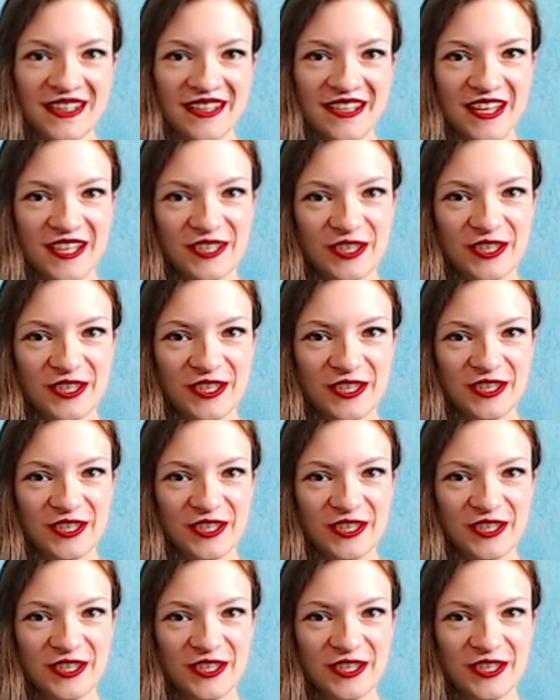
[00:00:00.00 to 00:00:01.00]
Hello, my
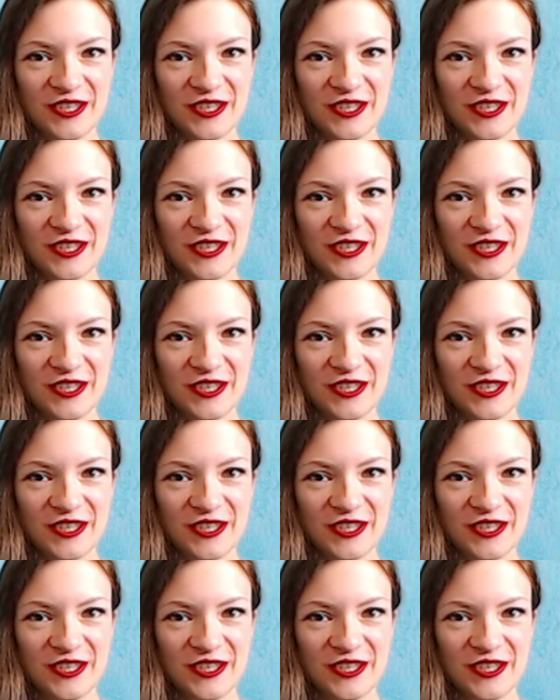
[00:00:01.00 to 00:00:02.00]
dear
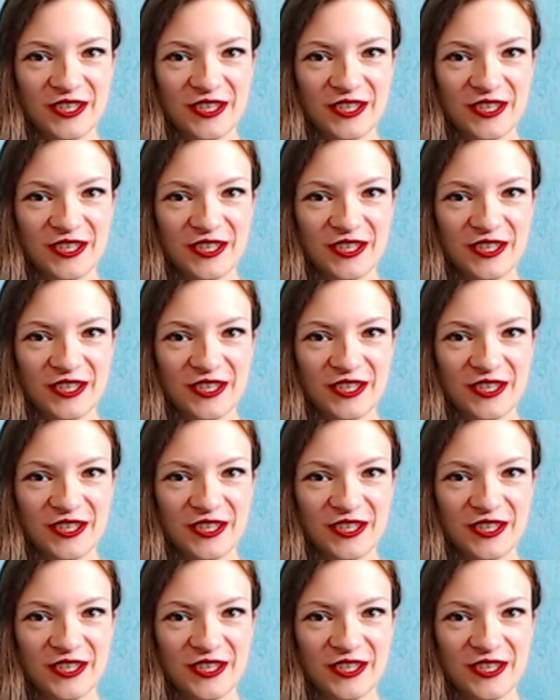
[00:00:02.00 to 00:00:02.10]
students!